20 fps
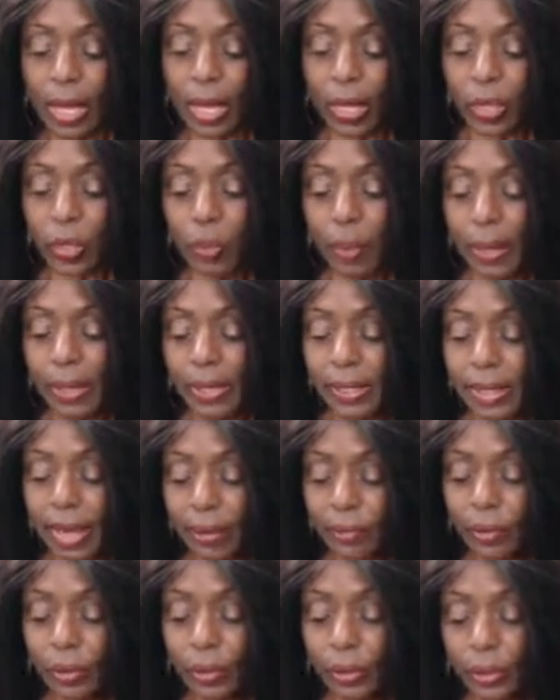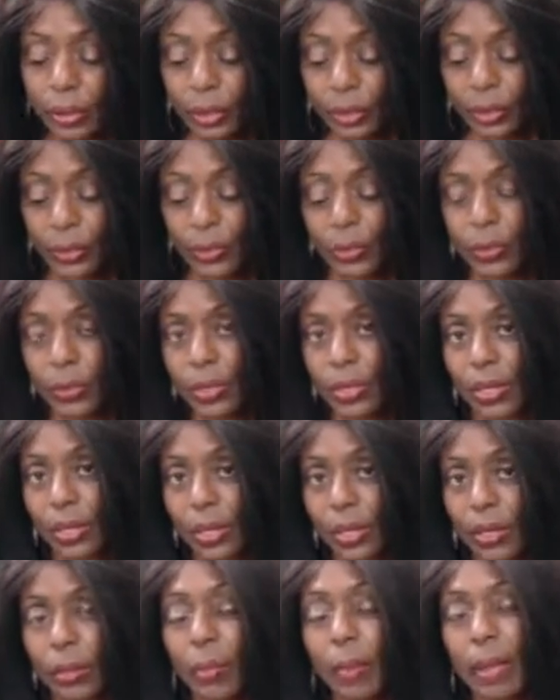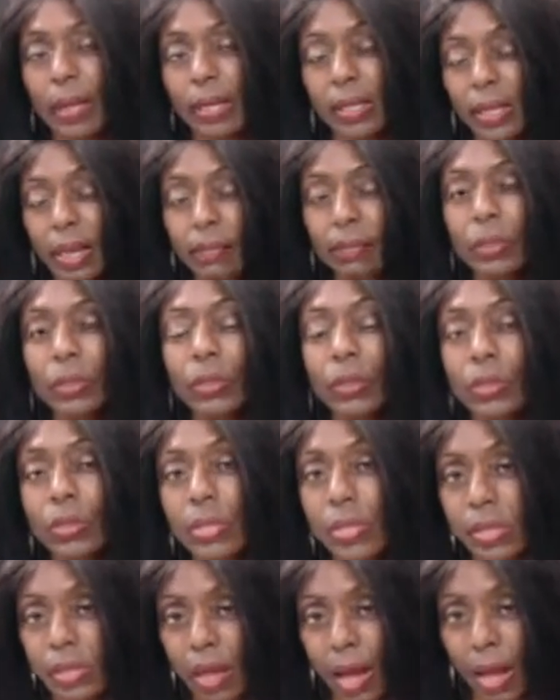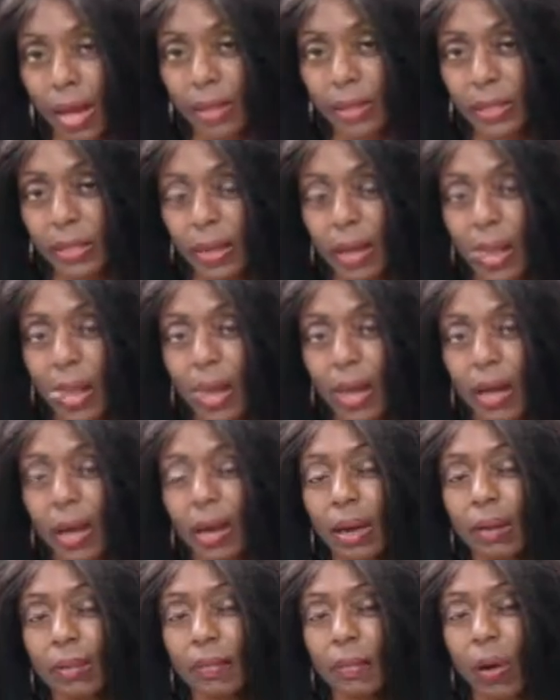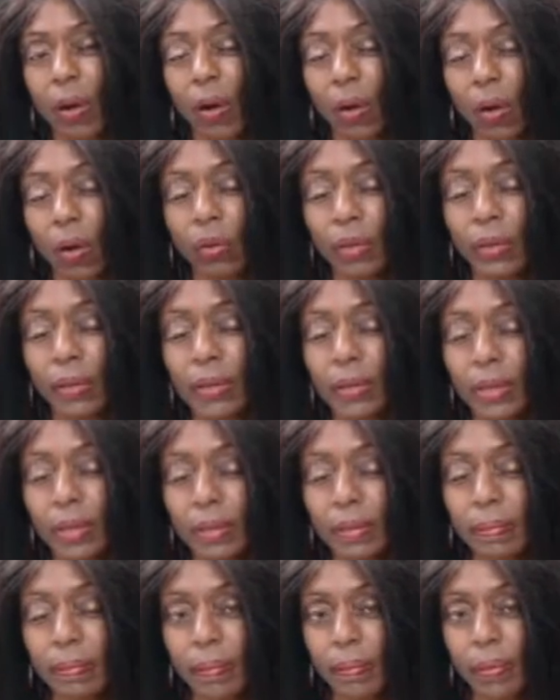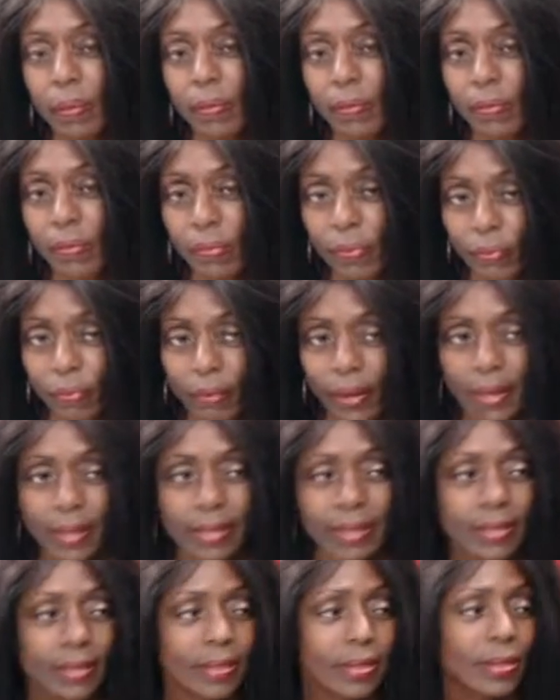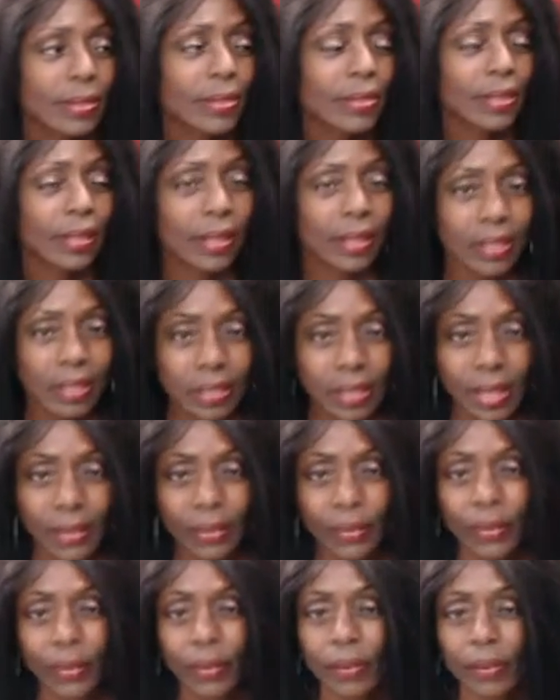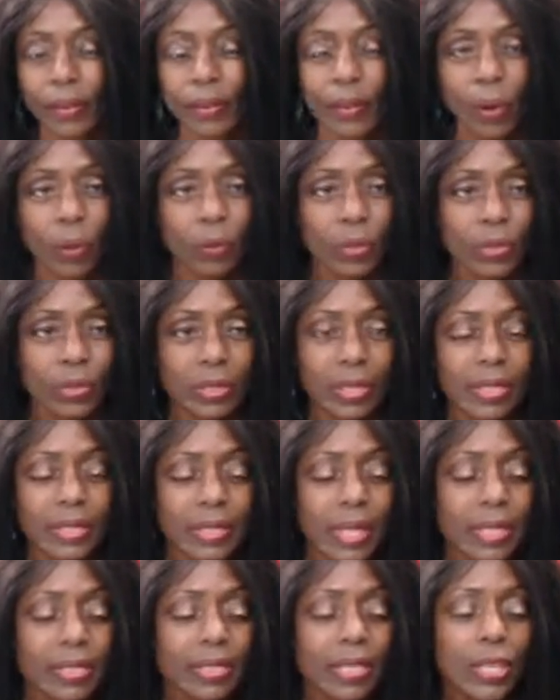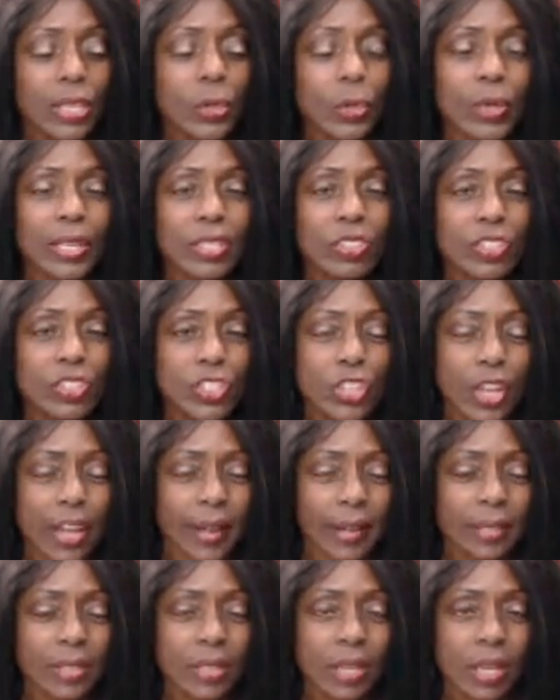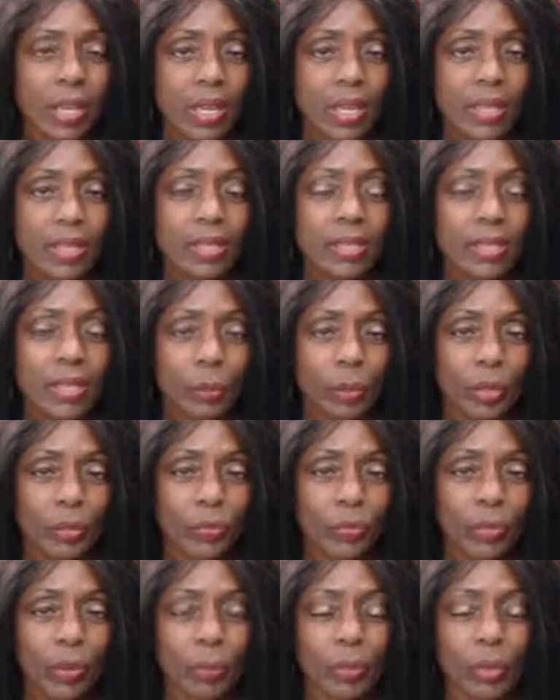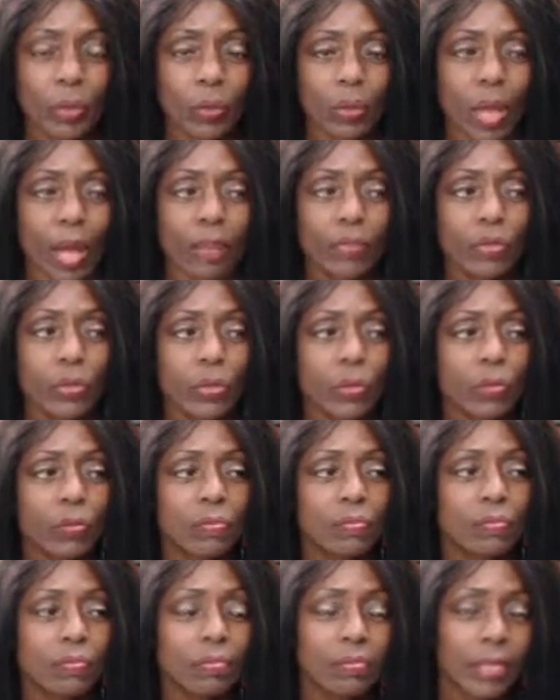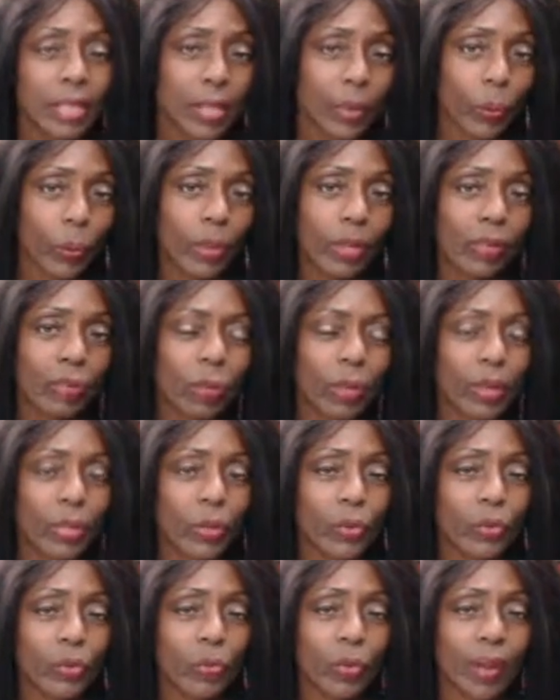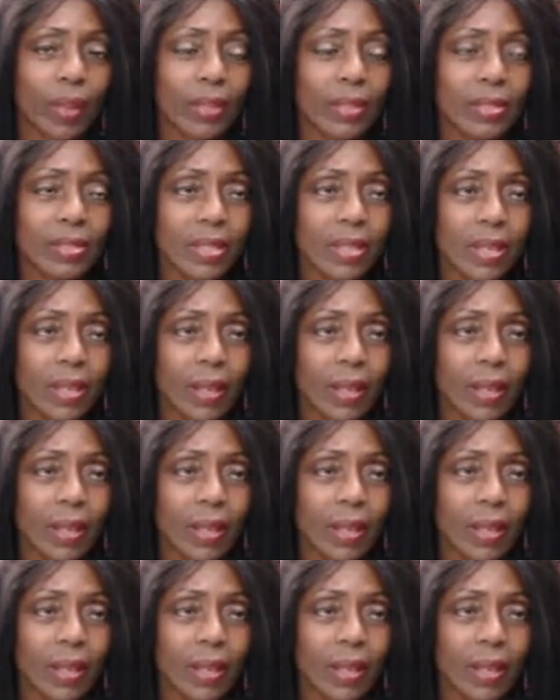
You may never lose thought of all of the friends, the clutter, and all those things. Say you eject someone from your life, you get rid of one of your friends.